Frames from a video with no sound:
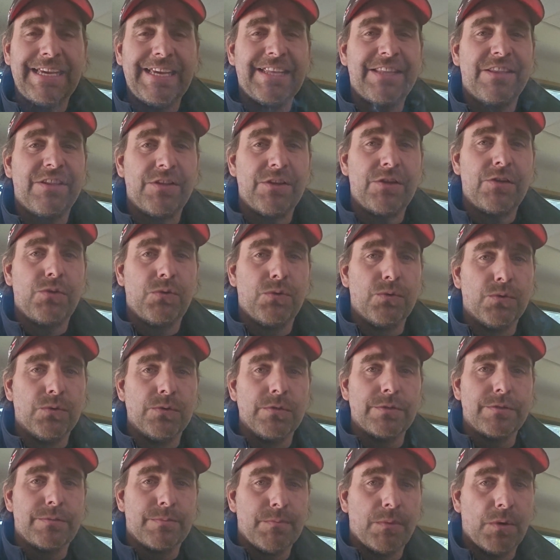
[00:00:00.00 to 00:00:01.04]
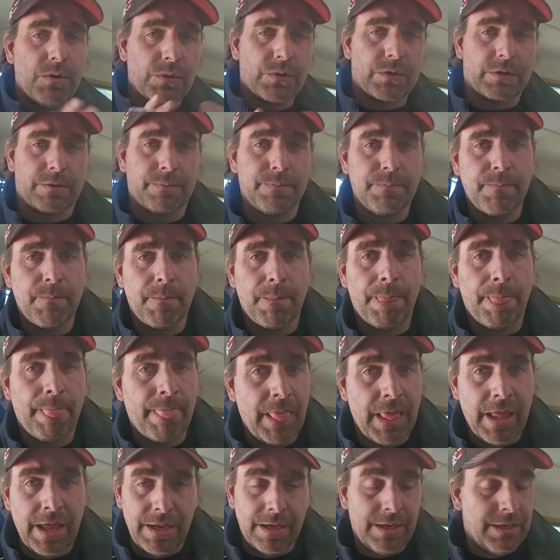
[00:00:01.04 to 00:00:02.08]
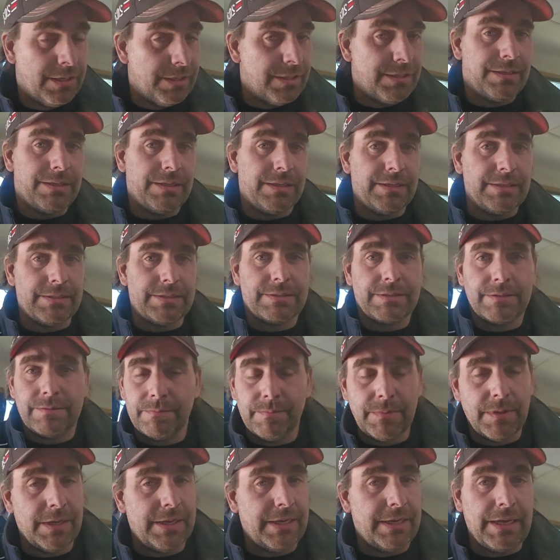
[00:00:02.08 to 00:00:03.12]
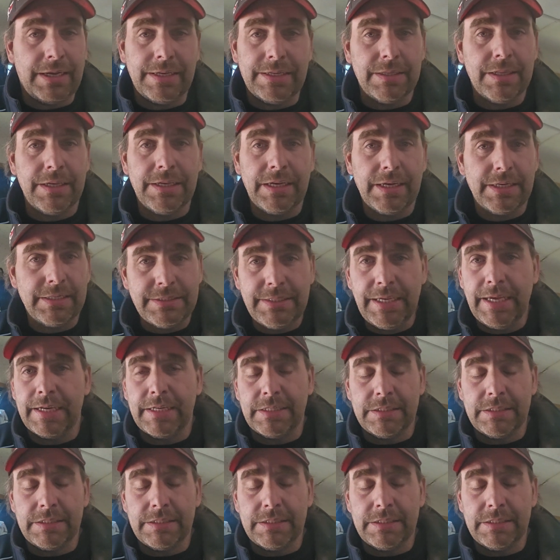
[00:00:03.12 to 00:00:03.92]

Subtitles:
in the tool's motor. It's like I said,